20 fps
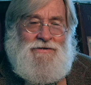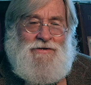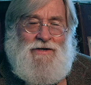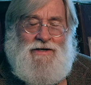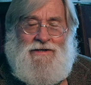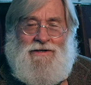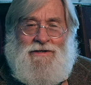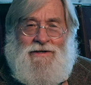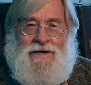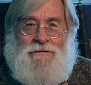
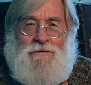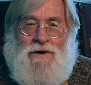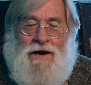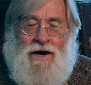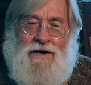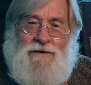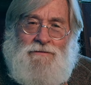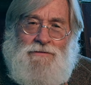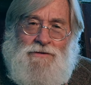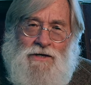that
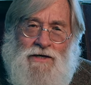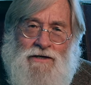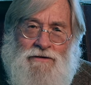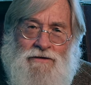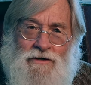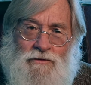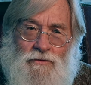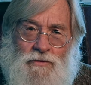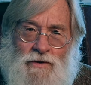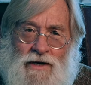I, am saying
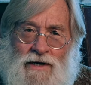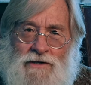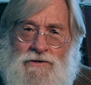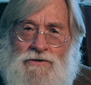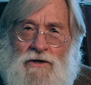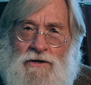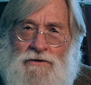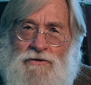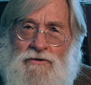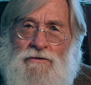that when I
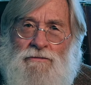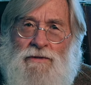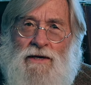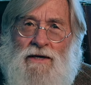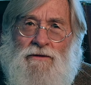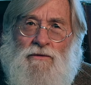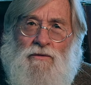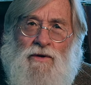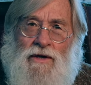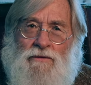talk to you
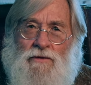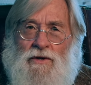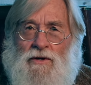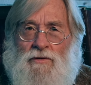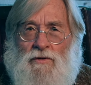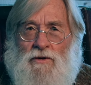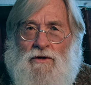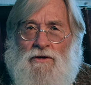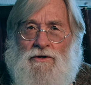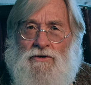about the way we
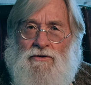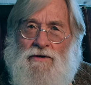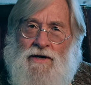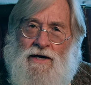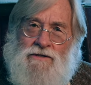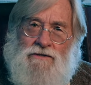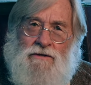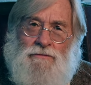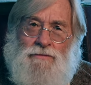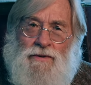work, you
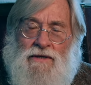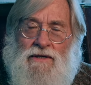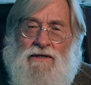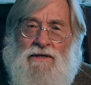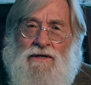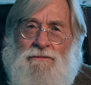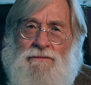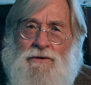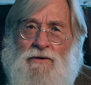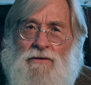guys are
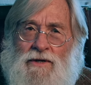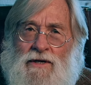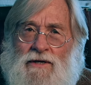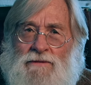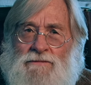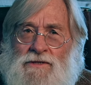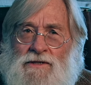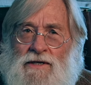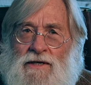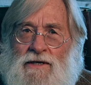picking up on what
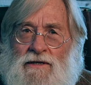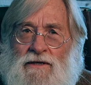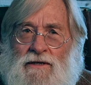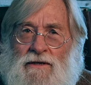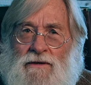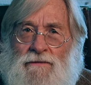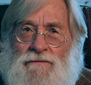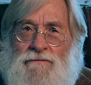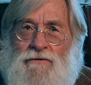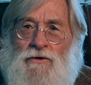I'm saying.
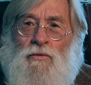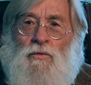If you